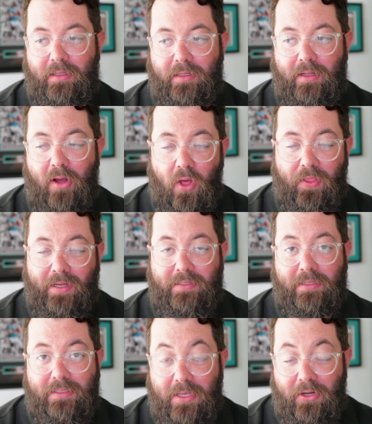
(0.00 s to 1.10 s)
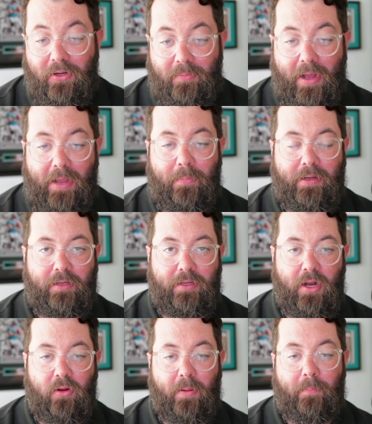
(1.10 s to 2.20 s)
all things considered, in my
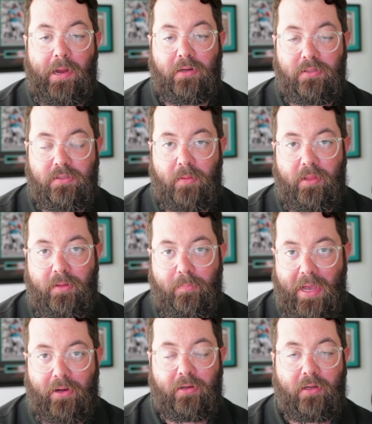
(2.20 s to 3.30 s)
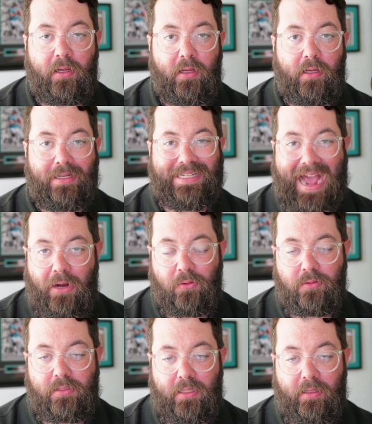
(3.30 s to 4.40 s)
opinion, compared to some of the better
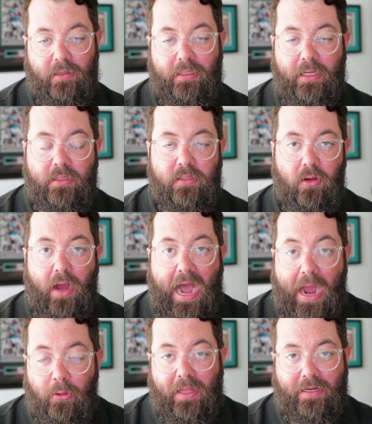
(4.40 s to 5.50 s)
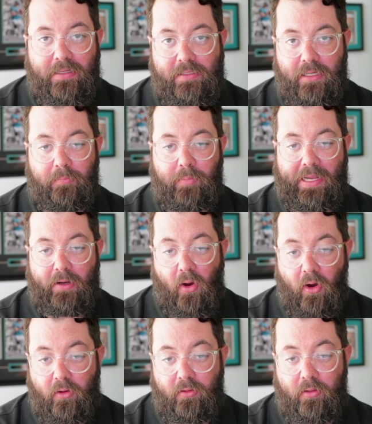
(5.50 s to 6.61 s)
tackles in the league. So I would like to see him play
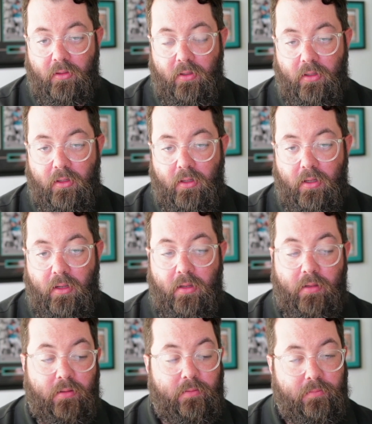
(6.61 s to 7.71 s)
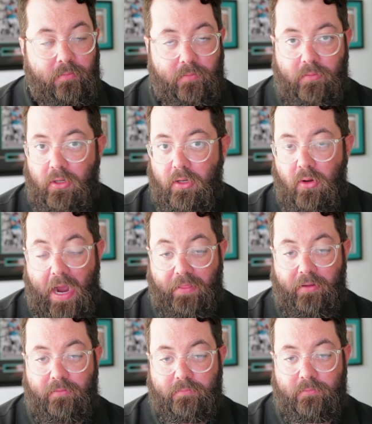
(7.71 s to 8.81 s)
guard. You could do
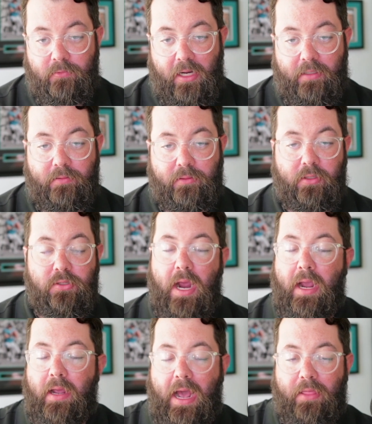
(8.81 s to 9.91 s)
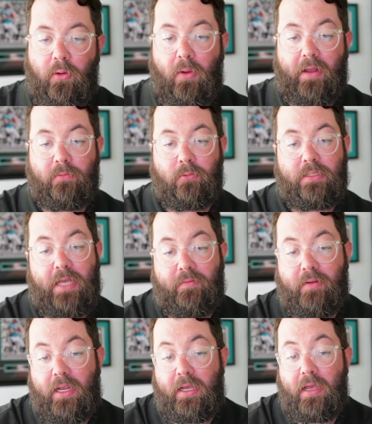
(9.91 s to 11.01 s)
either, right? You could try either way with
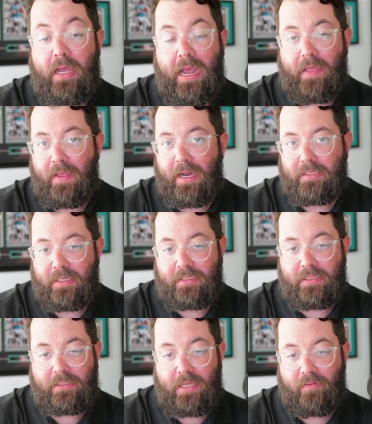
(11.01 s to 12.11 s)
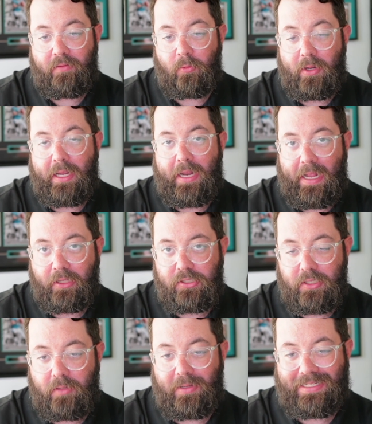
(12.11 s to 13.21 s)
Savaiinaea. And then at 67, we get a
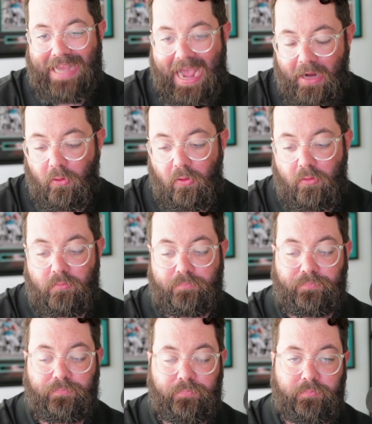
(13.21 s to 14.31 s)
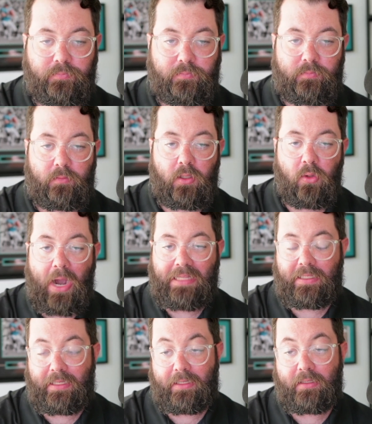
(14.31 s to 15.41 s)
legitimate tackle who I
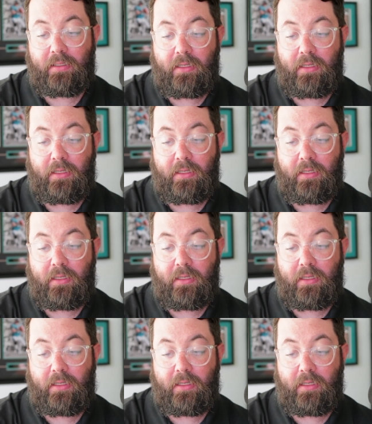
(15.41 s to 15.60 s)
think